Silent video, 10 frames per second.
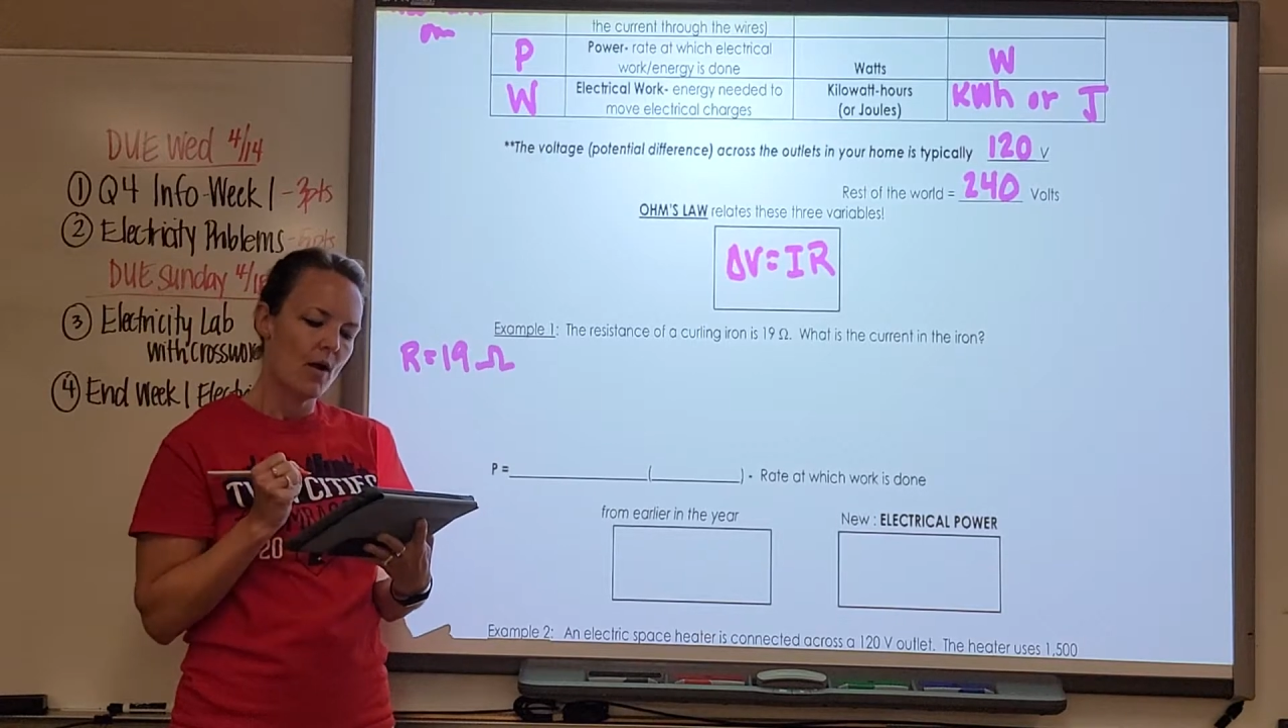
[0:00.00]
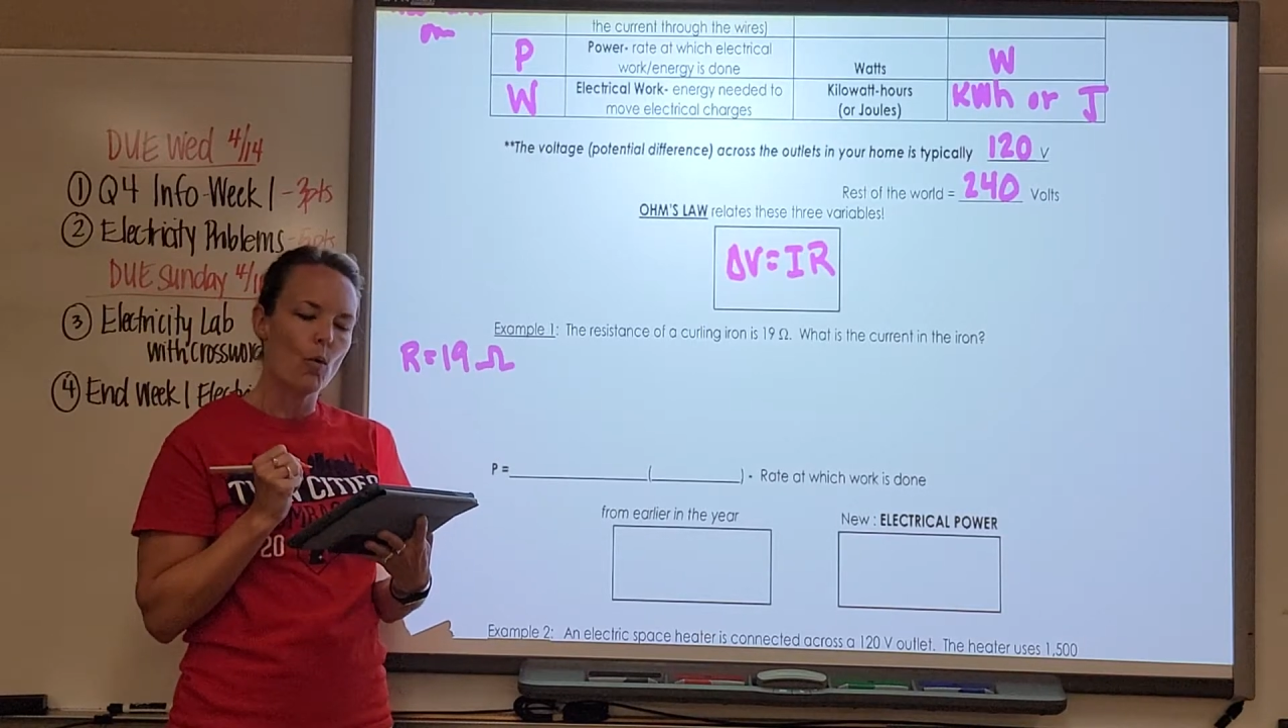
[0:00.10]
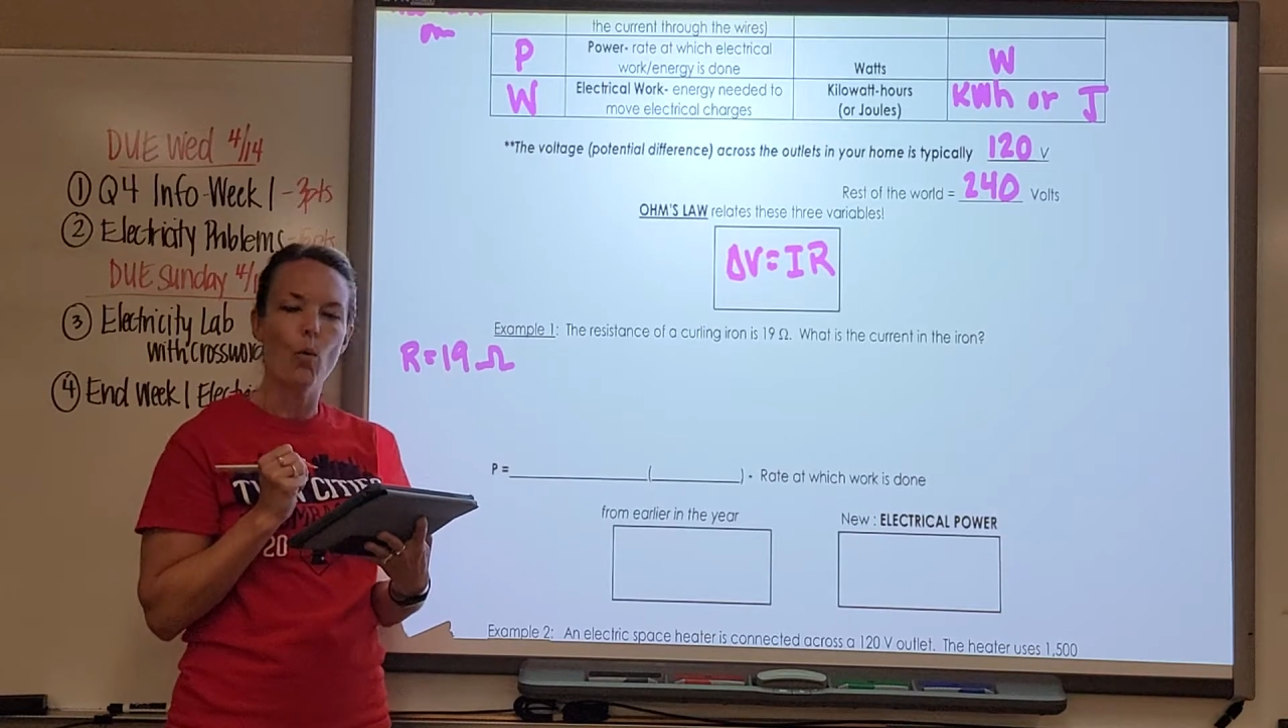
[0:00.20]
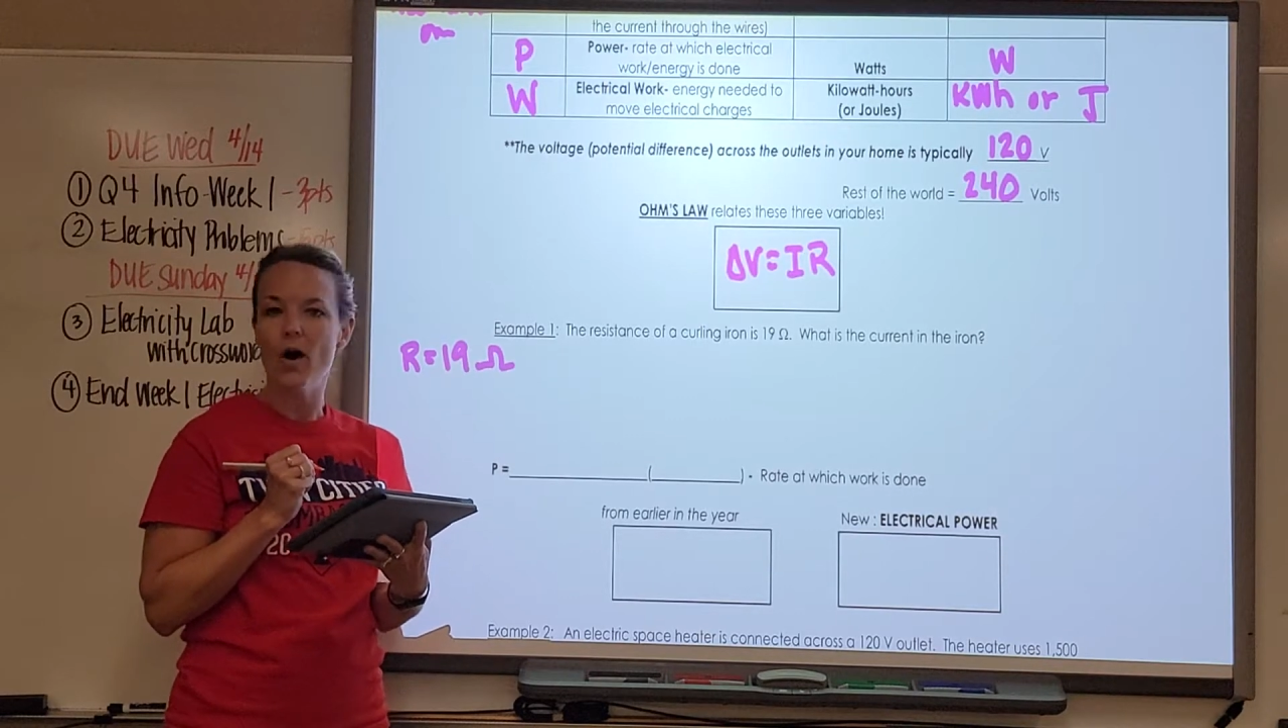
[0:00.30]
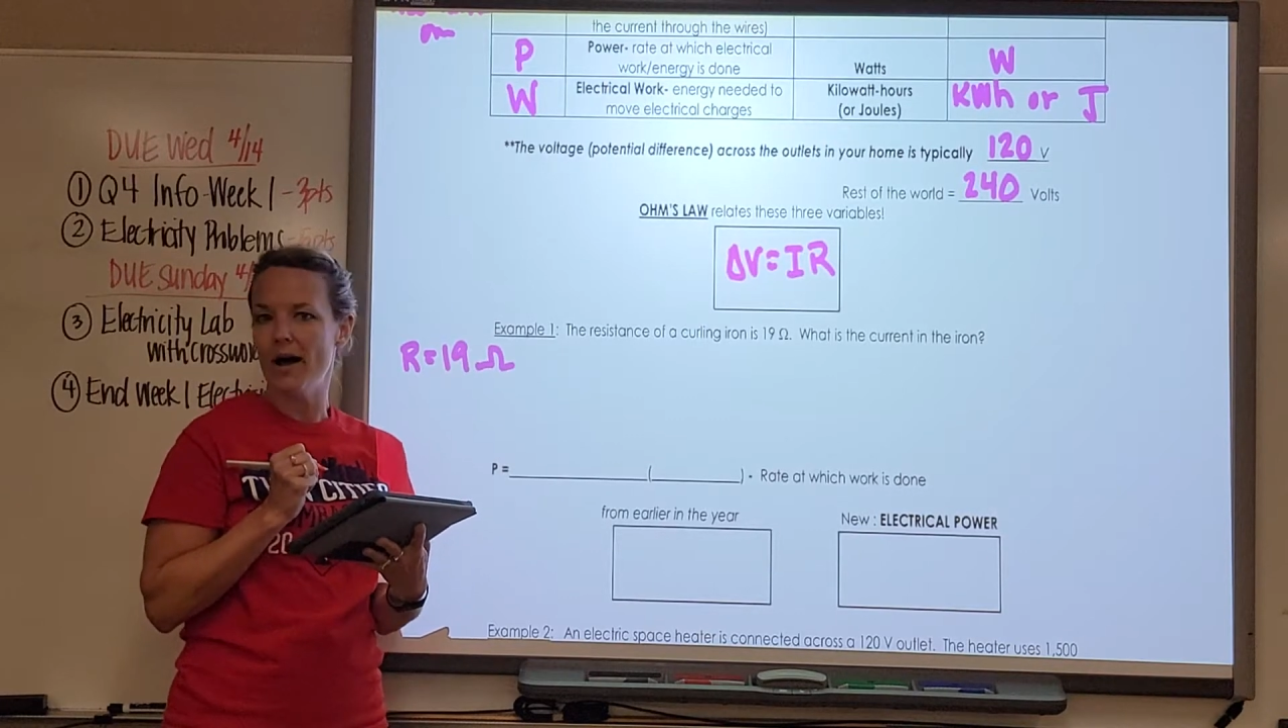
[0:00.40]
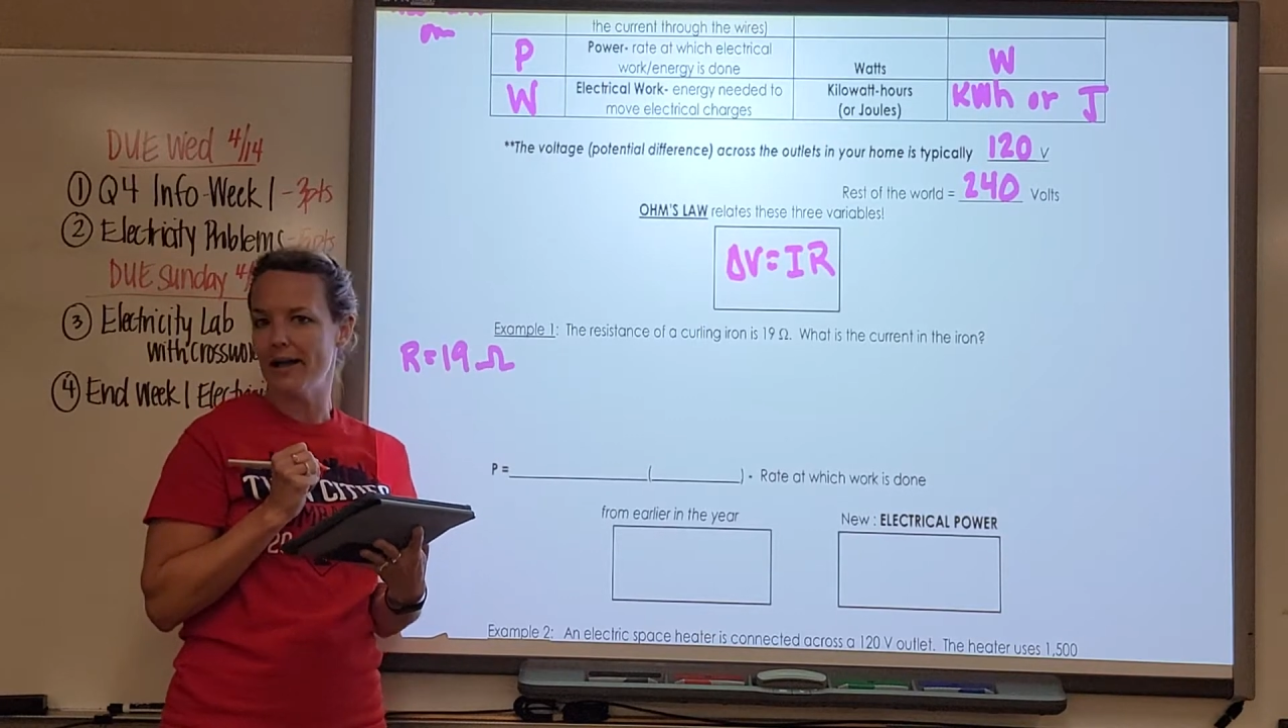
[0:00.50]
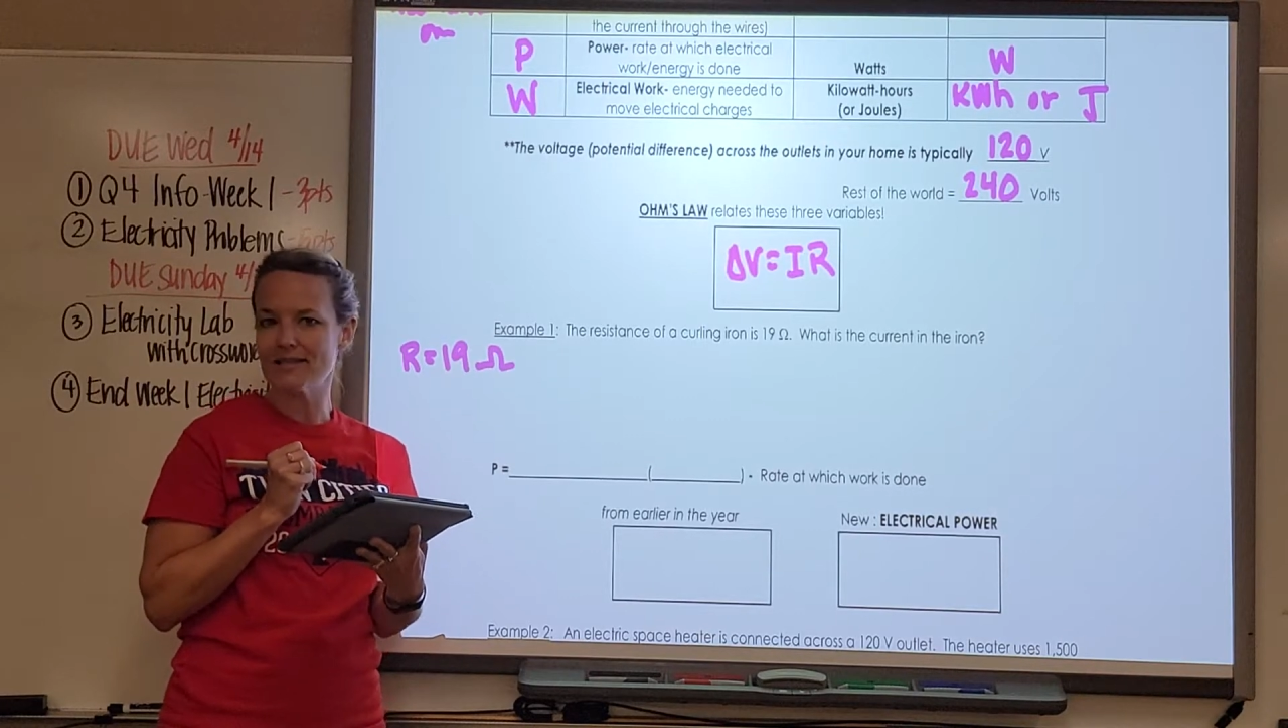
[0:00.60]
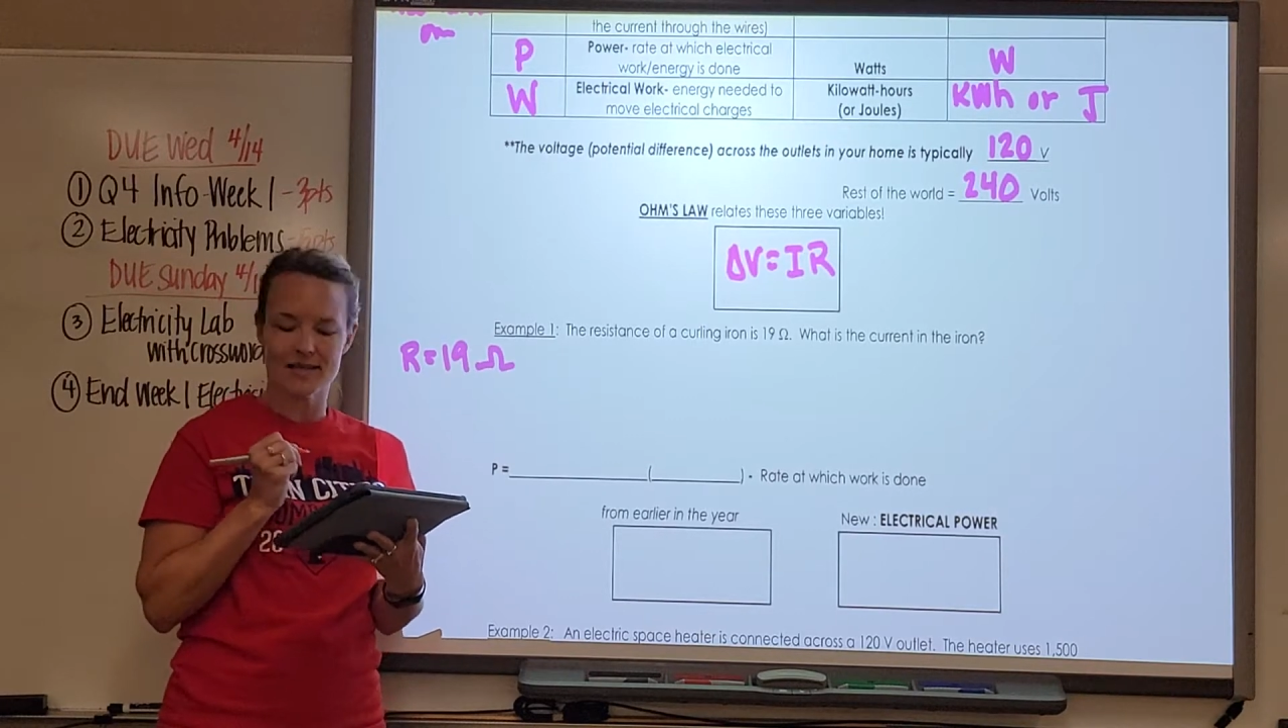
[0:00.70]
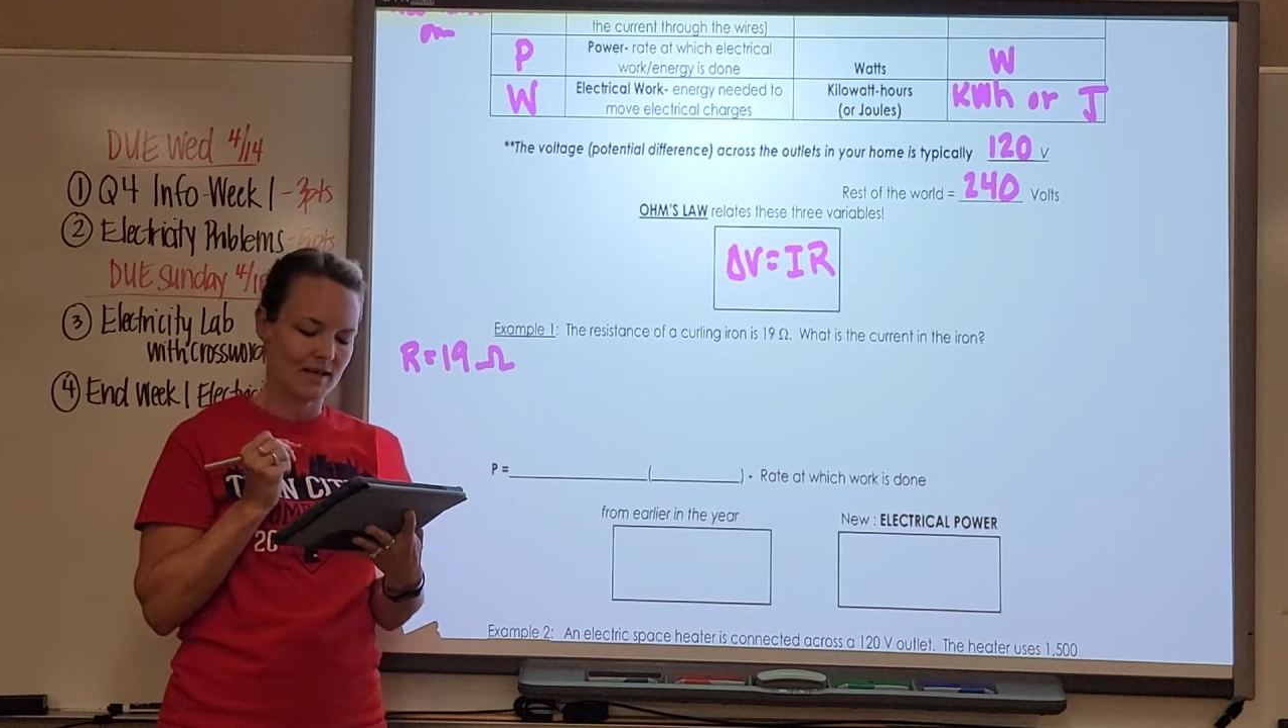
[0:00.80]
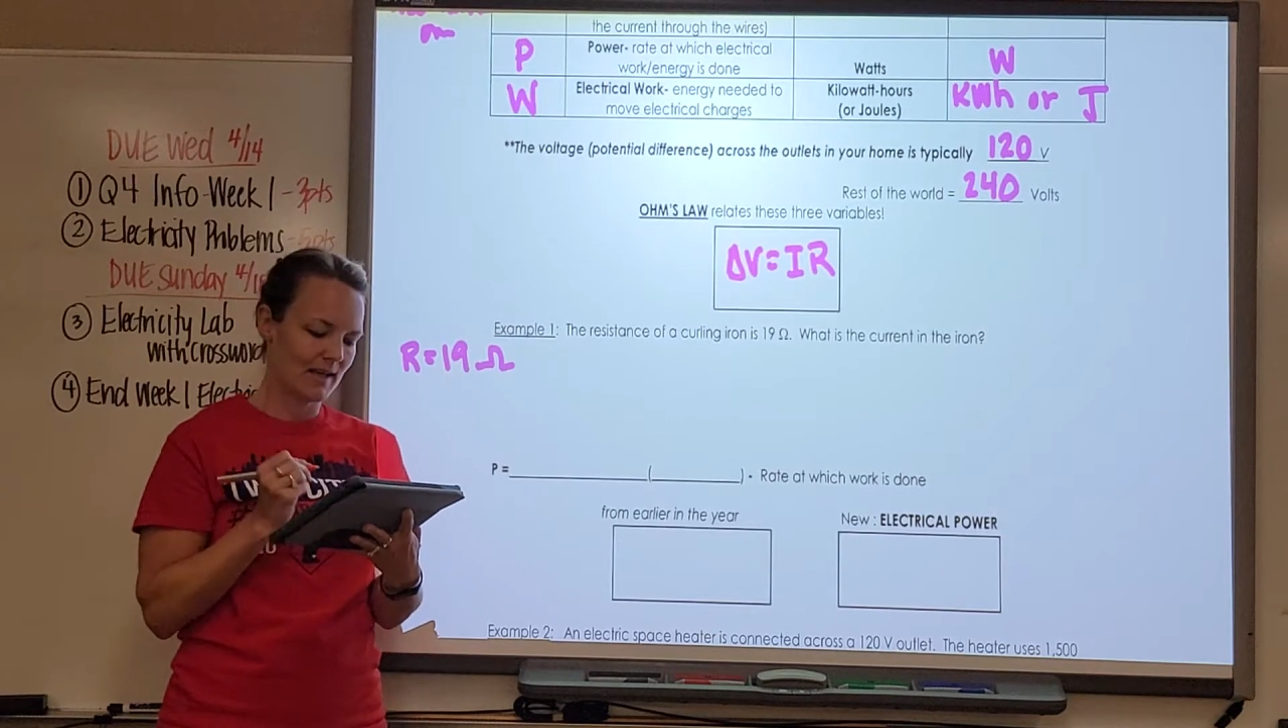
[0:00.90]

What